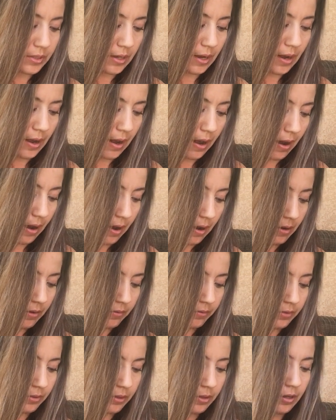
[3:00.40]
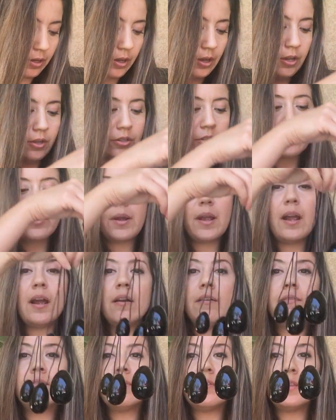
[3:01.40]
that I have. So I
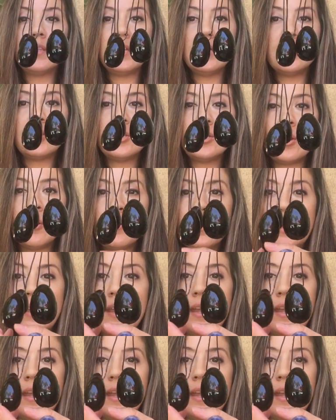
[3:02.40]
have these Yoni